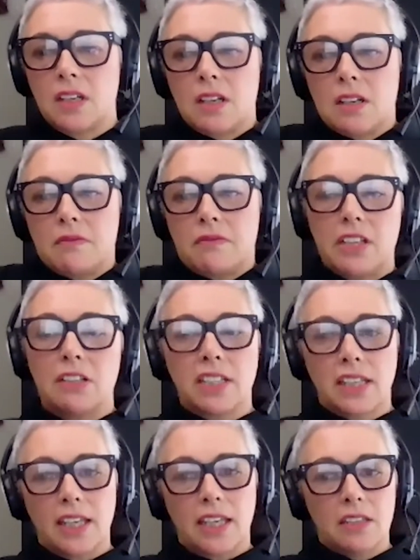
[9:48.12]
Vera
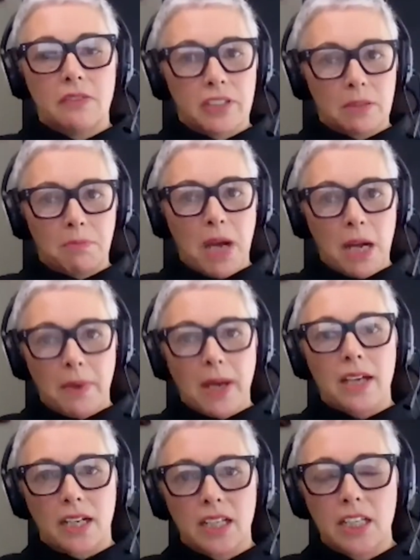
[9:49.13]
Keith and
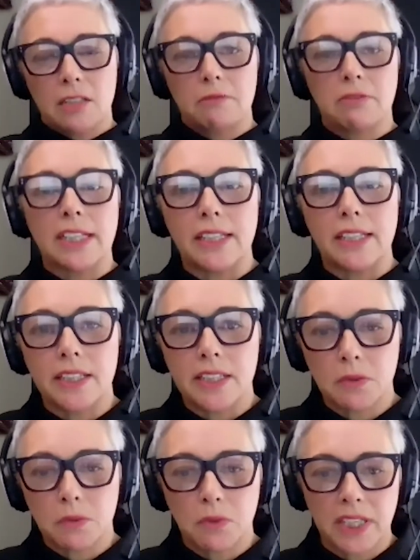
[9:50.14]
Paparangi
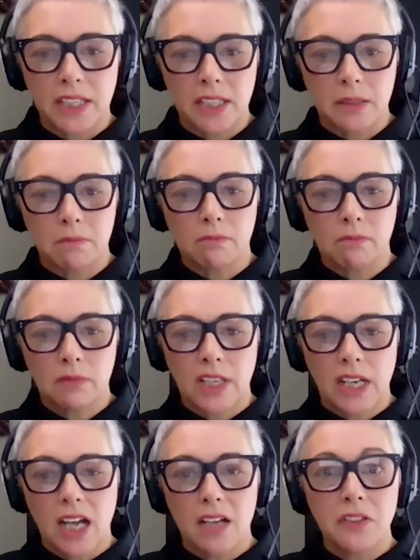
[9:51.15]
Reid, when
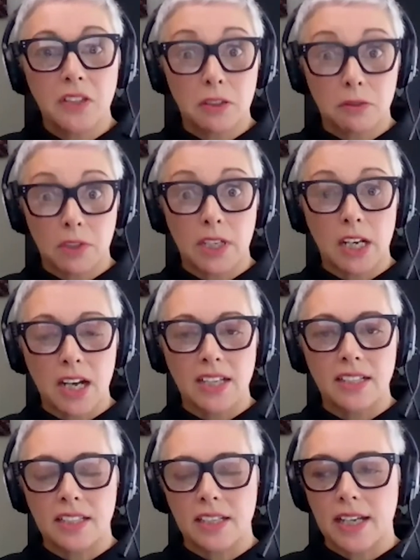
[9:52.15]
after the
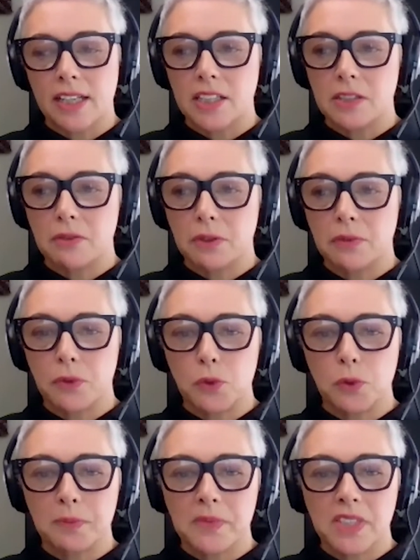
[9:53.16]
1980s
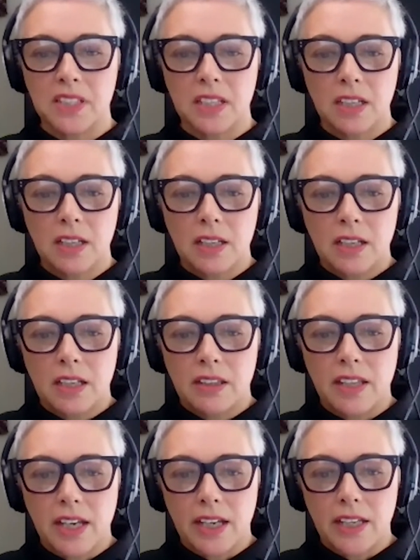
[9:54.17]
reforms,
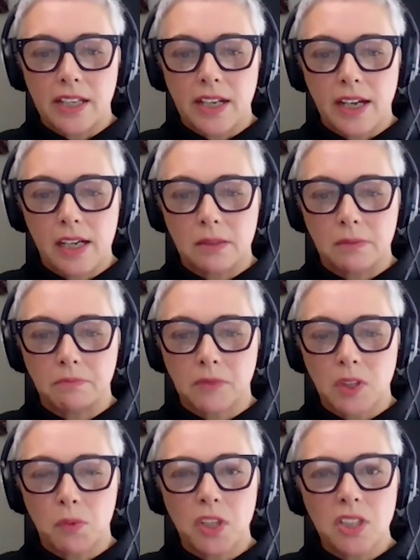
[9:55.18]
they
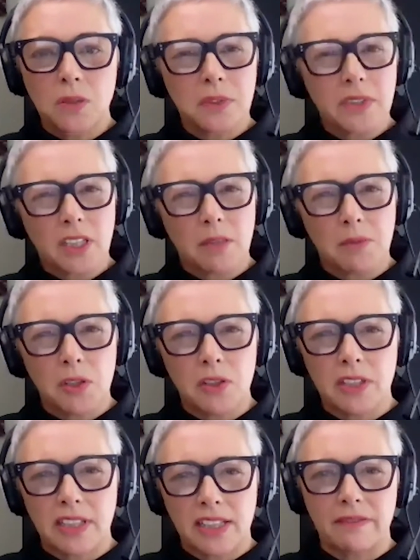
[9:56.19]
worked with a
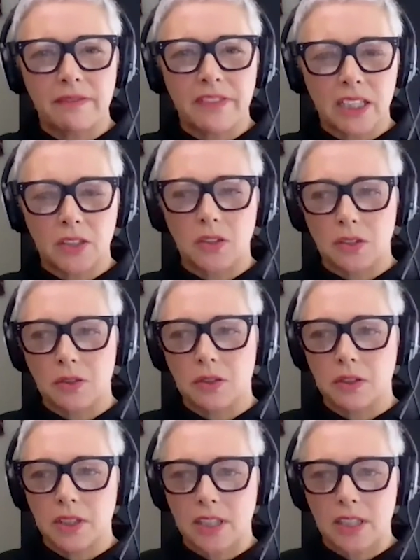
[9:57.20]
community in
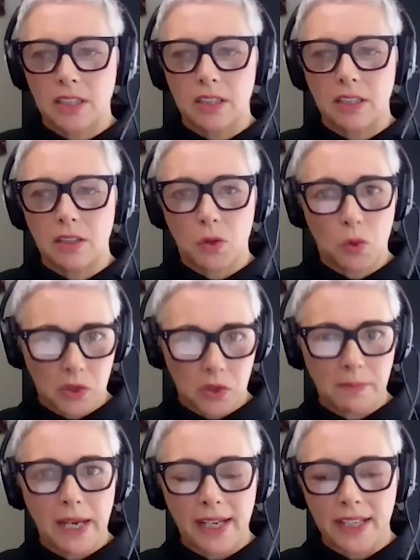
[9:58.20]
Whakatū in the
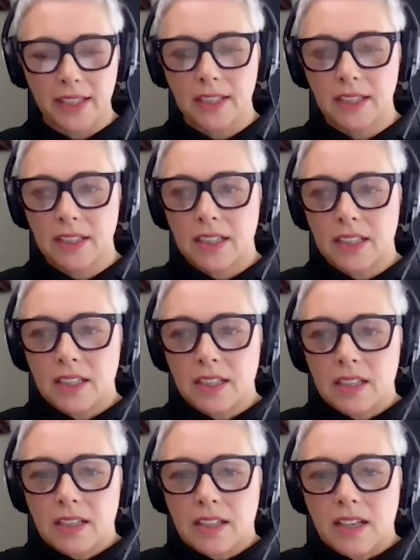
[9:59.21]
Hawke's Bay,
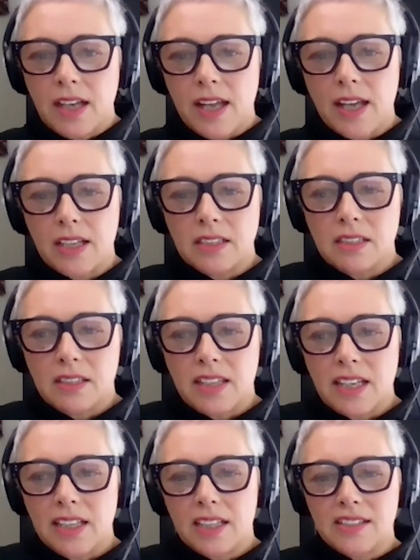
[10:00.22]
and
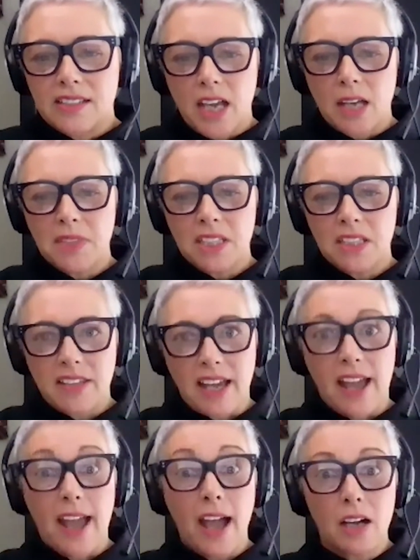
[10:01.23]
they examined the
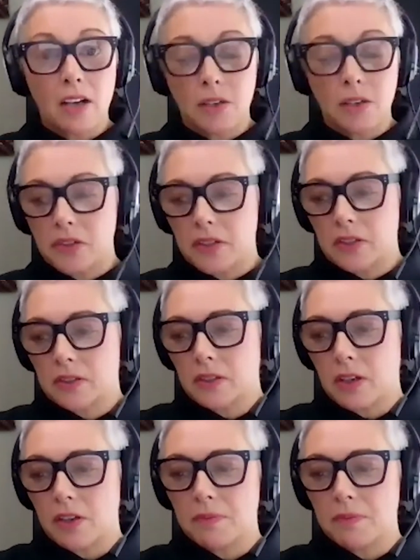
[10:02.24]
health of